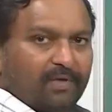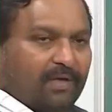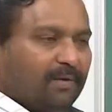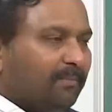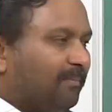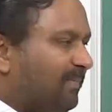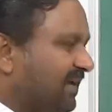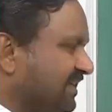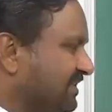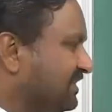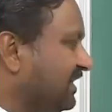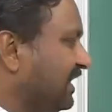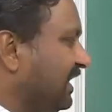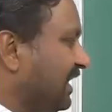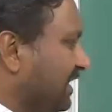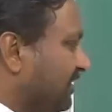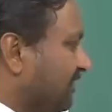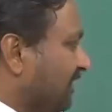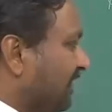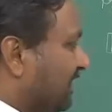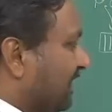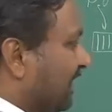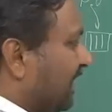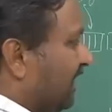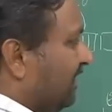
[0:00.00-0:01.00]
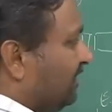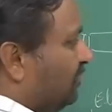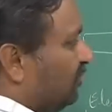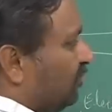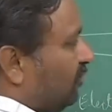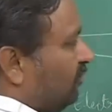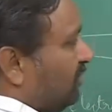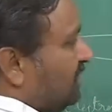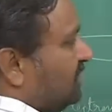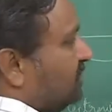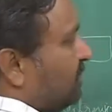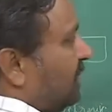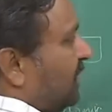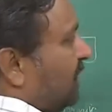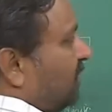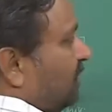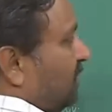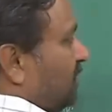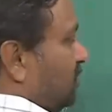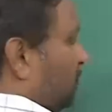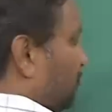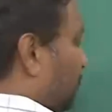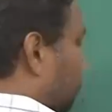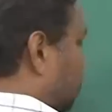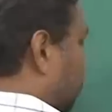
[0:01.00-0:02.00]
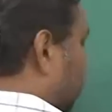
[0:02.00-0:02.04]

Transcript: Basically, it will tell to which particular switch